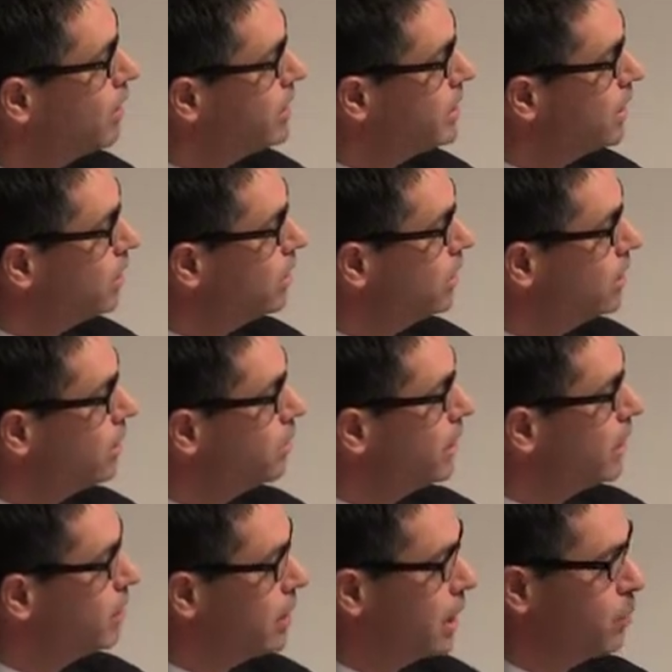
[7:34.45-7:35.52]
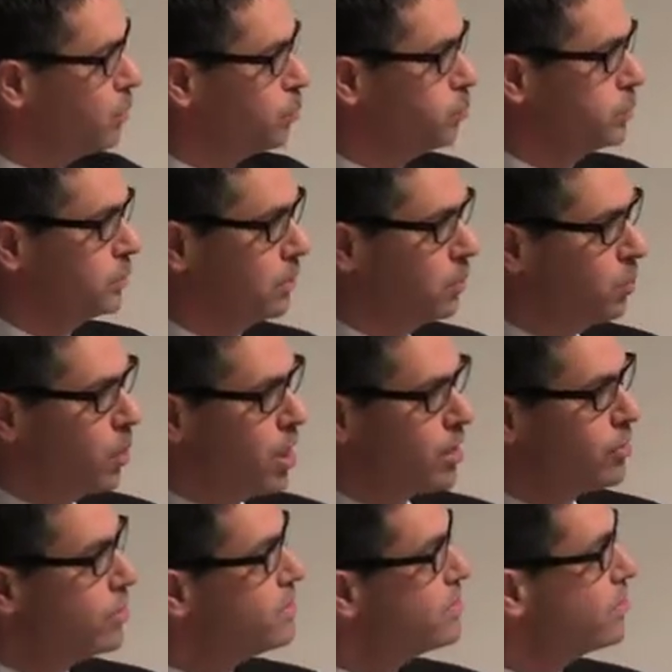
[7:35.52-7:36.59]
Let me tell you a little bit about you know,
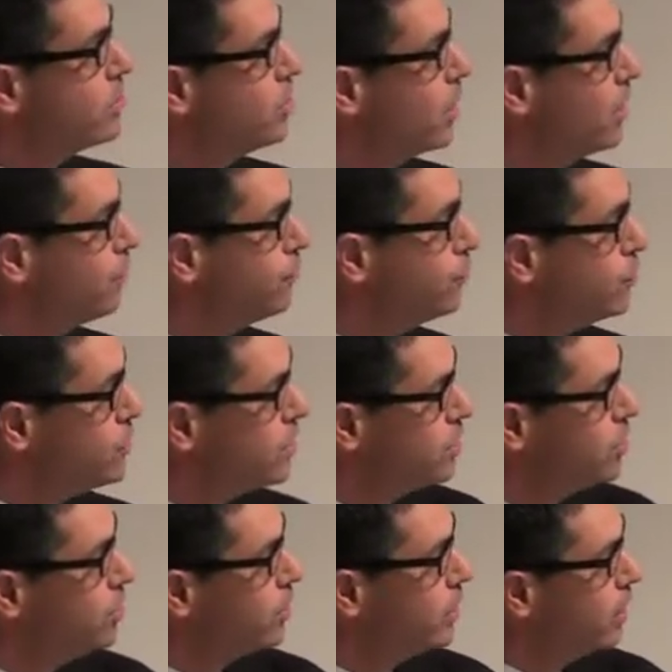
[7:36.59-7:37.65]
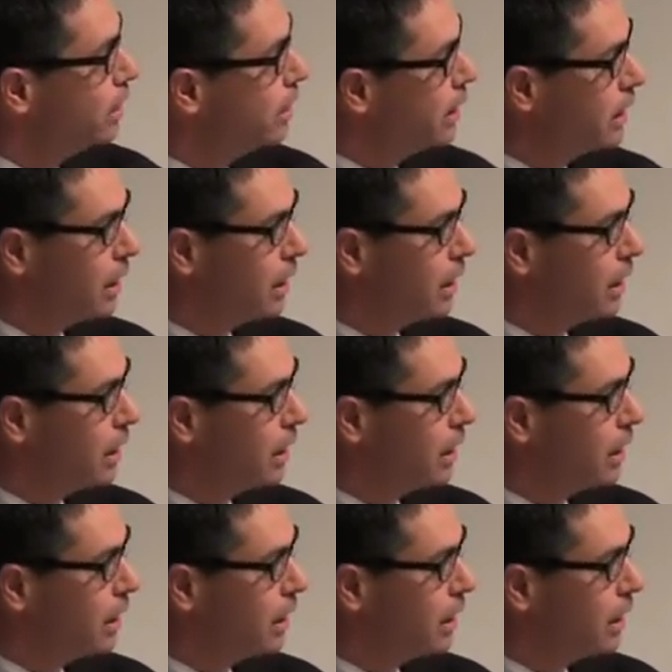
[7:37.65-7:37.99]
water and, and, food security.